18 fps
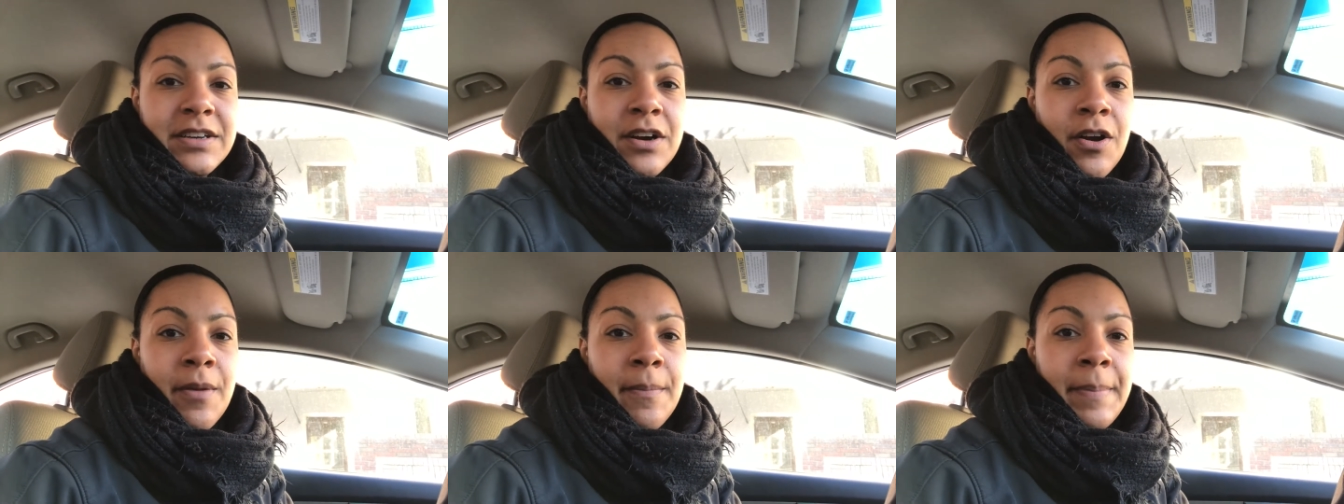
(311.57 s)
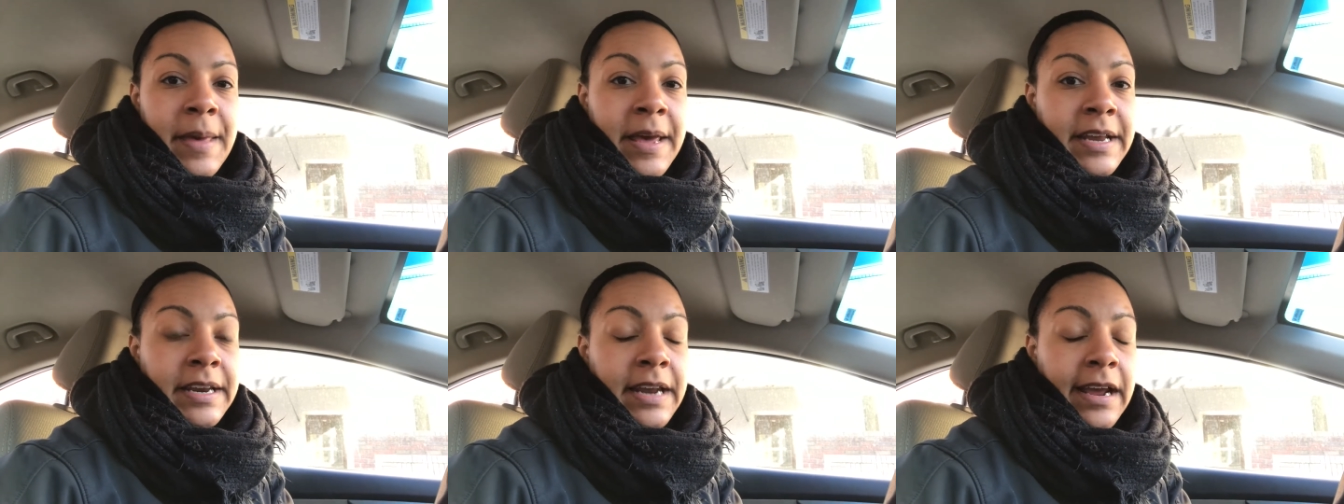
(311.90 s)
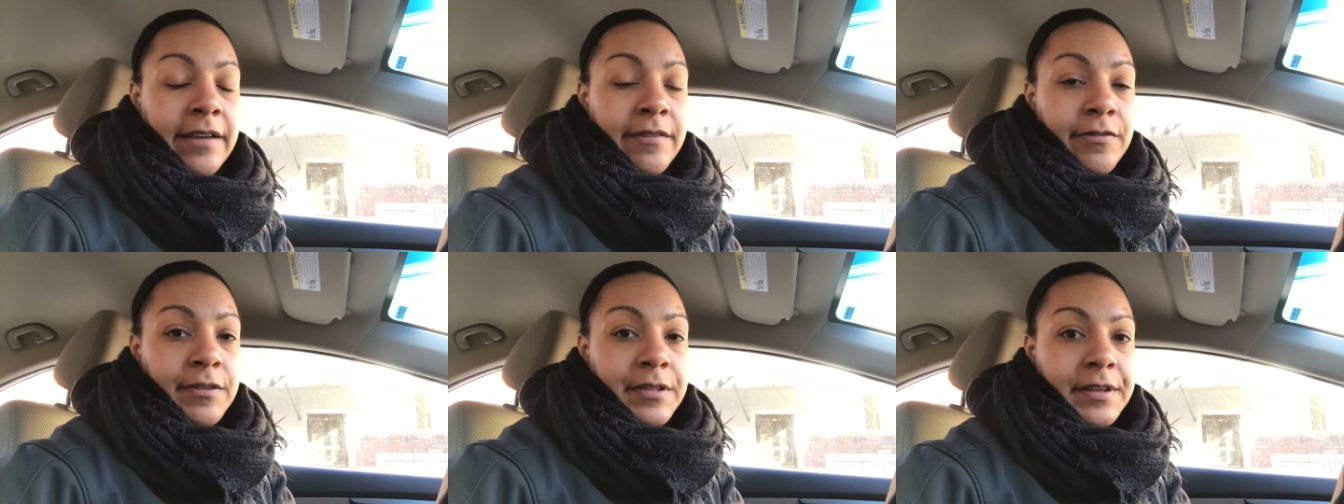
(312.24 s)
are a big
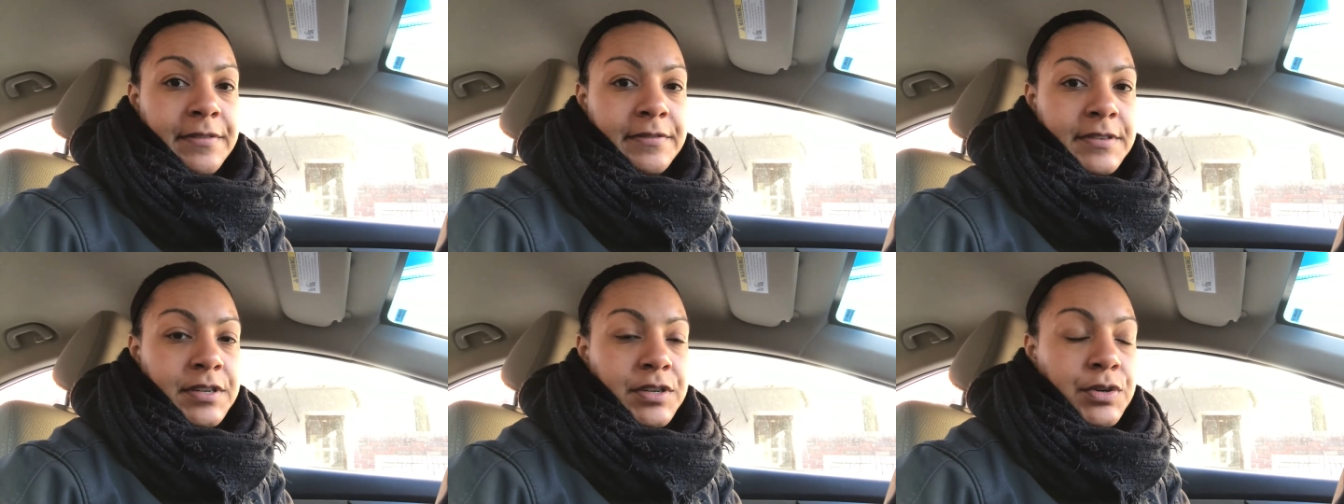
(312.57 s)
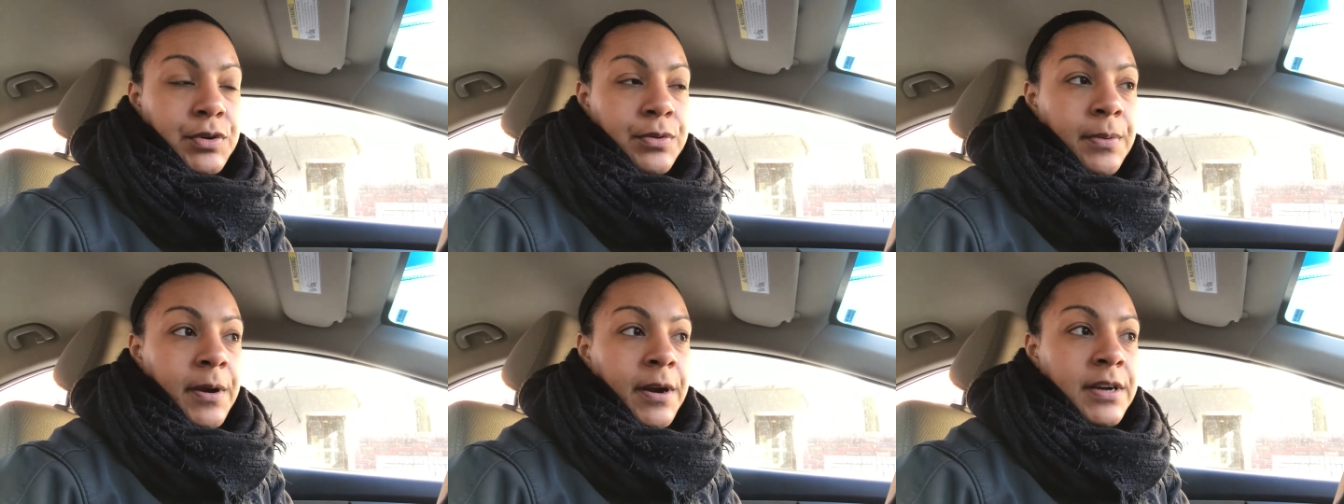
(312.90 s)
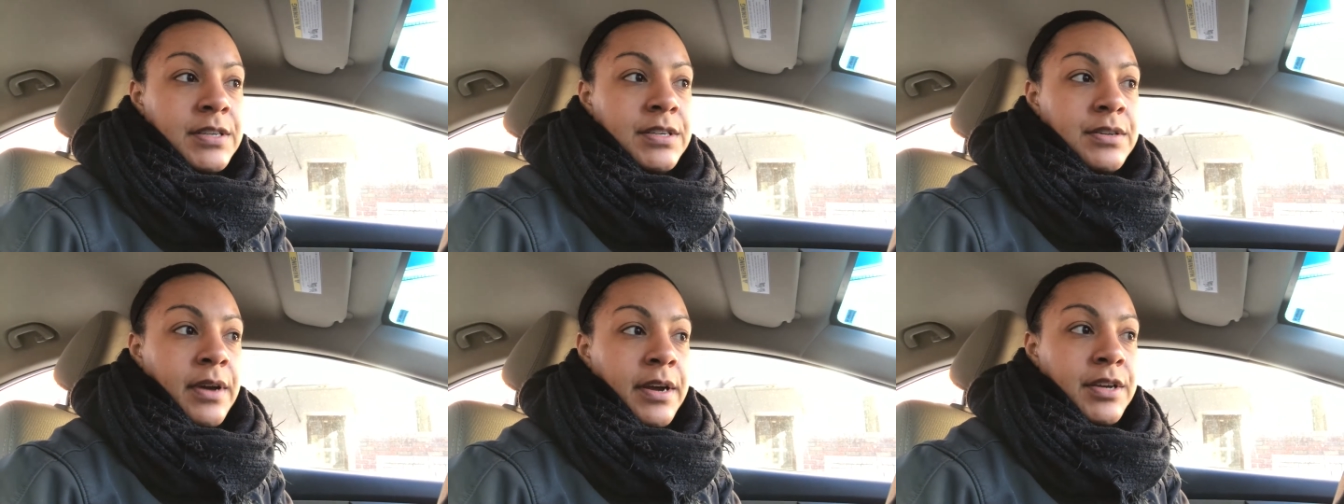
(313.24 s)
night for Lyft and Uber,
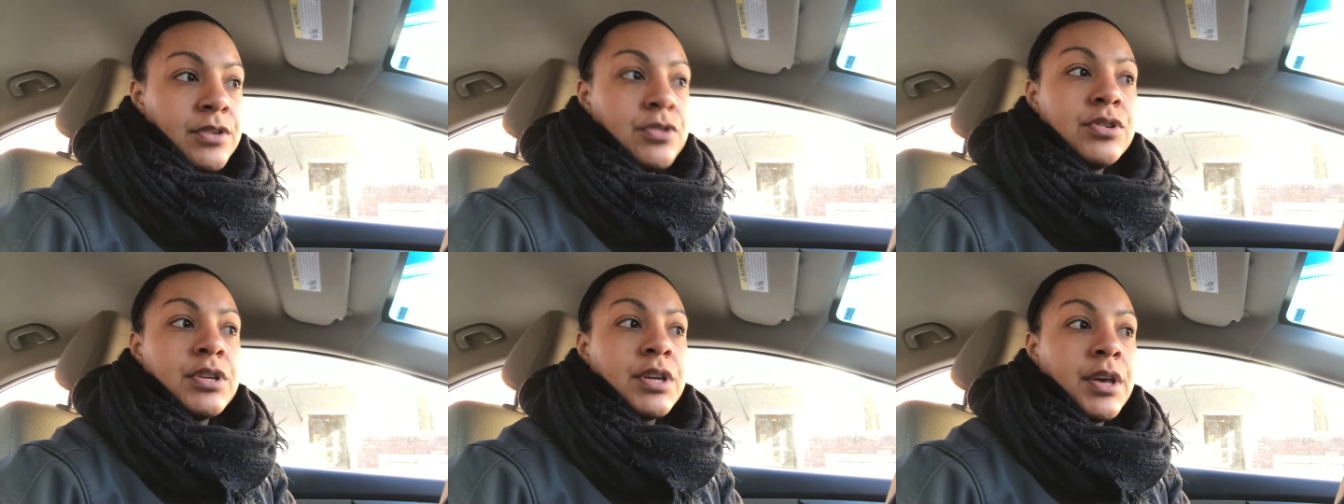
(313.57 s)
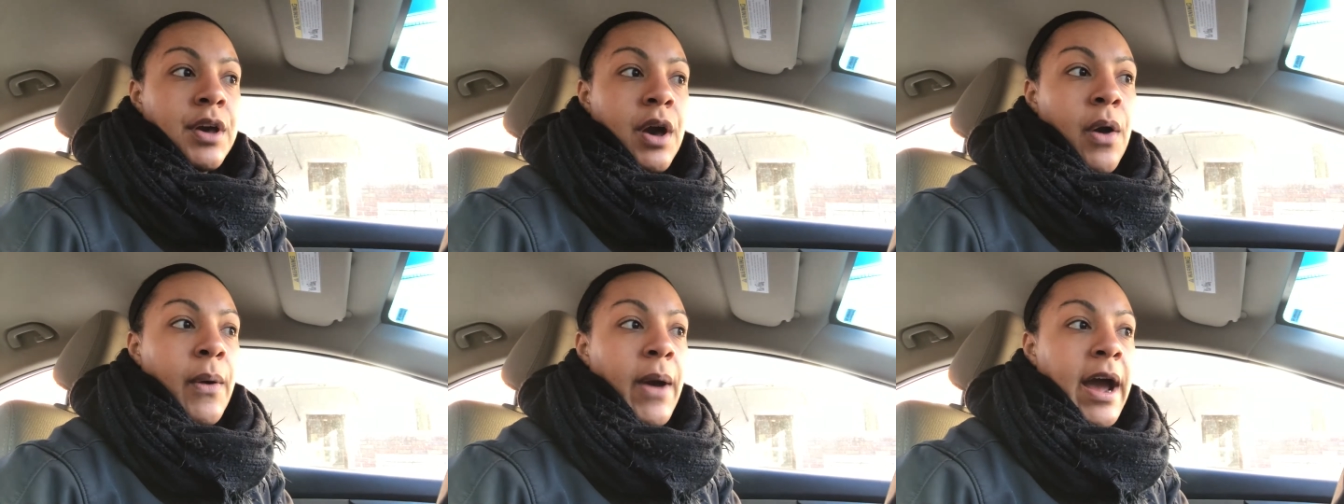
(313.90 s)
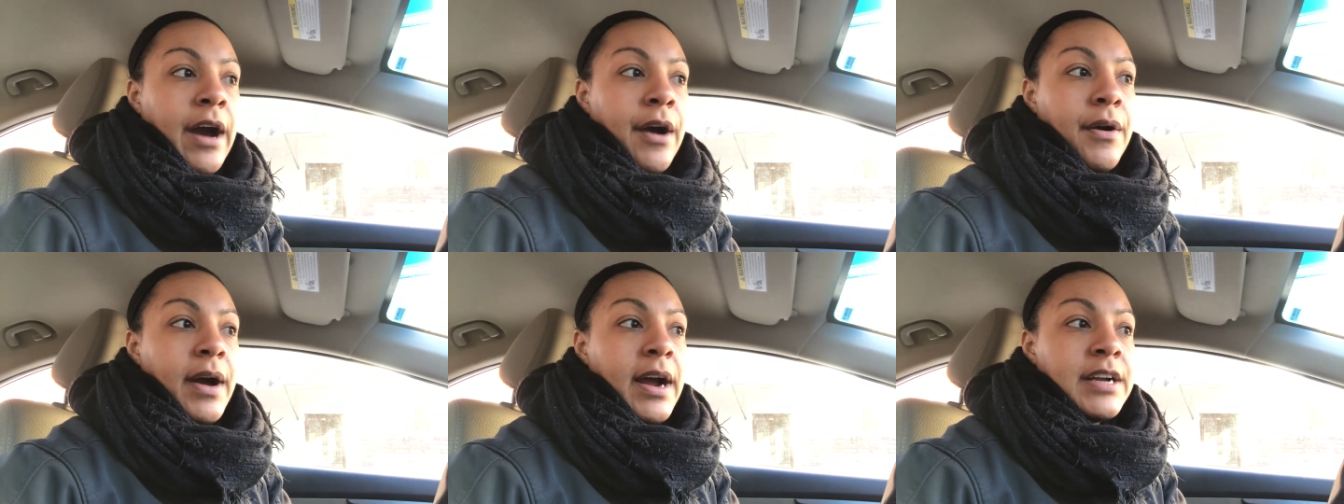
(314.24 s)
so I usually go
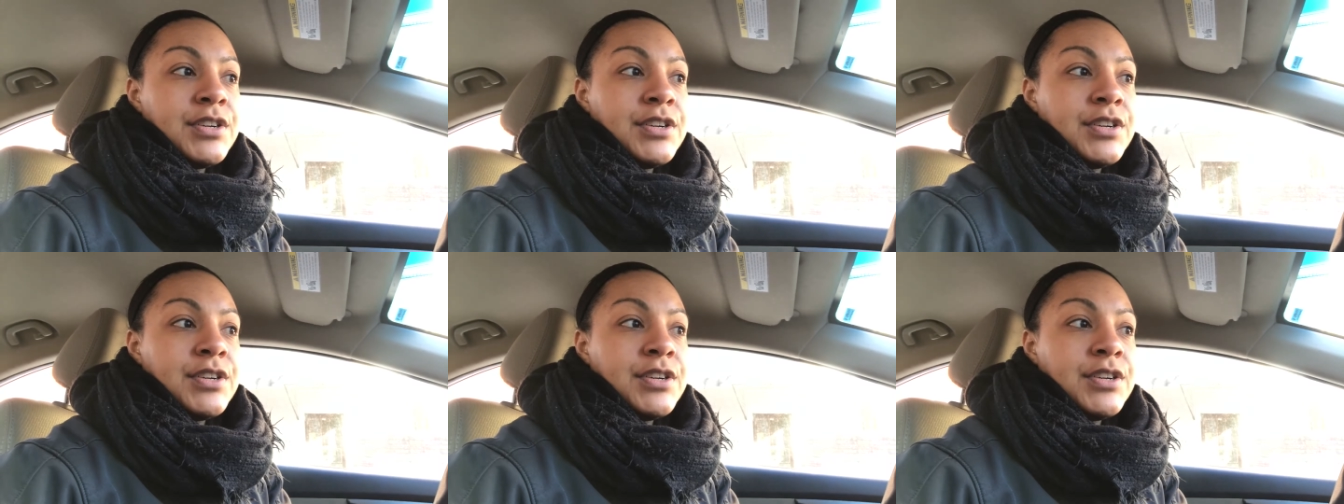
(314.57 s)
out.